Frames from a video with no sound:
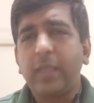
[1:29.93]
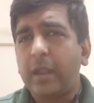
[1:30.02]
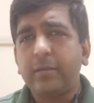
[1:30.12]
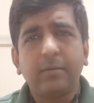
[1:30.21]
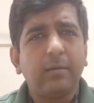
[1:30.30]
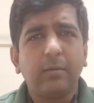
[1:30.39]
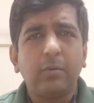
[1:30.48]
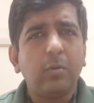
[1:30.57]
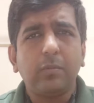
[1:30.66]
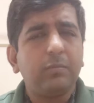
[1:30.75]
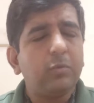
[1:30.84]
That
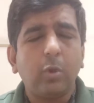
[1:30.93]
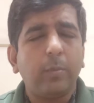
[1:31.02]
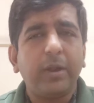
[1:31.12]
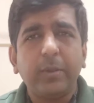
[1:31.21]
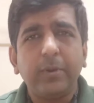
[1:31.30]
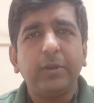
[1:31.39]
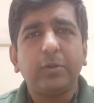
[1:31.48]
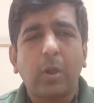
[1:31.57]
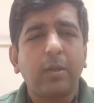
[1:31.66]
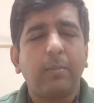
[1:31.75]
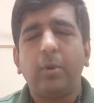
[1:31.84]
nobody will
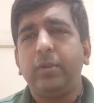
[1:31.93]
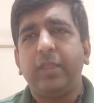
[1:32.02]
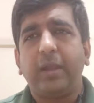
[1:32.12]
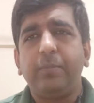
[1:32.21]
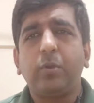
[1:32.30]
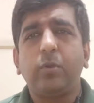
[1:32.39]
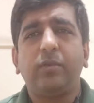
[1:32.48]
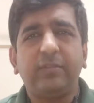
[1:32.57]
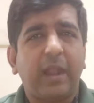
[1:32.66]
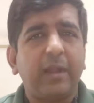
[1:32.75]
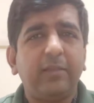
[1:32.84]
talk about that,
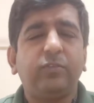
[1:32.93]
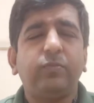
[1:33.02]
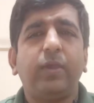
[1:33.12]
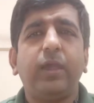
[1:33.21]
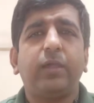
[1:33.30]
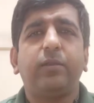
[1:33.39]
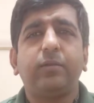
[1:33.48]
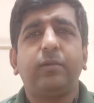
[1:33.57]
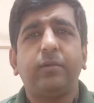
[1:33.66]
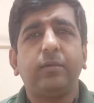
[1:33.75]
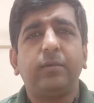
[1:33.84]
because that is where
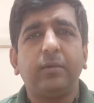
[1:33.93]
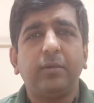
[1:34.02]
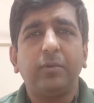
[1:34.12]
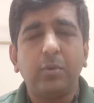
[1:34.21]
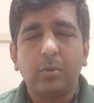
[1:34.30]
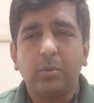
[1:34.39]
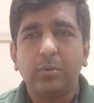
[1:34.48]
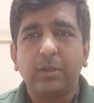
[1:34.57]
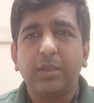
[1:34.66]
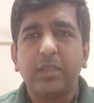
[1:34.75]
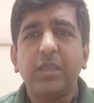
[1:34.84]

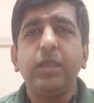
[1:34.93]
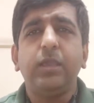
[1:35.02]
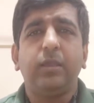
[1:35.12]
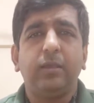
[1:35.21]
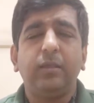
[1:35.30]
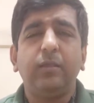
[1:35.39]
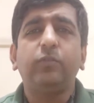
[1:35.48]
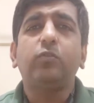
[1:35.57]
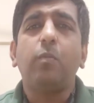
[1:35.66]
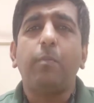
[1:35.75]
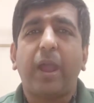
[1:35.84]
the key is
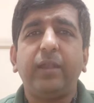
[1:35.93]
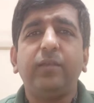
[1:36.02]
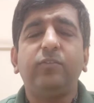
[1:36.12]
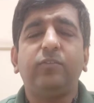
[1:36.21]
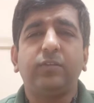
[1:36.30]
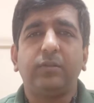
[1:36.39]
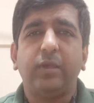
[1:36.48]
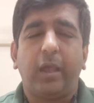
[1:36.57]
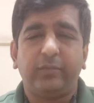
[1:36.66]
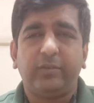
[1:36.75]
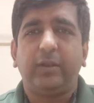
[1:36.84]
to manage the
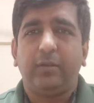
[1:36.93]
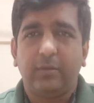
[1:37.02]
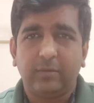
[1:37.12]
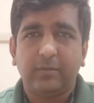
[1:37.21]
assets.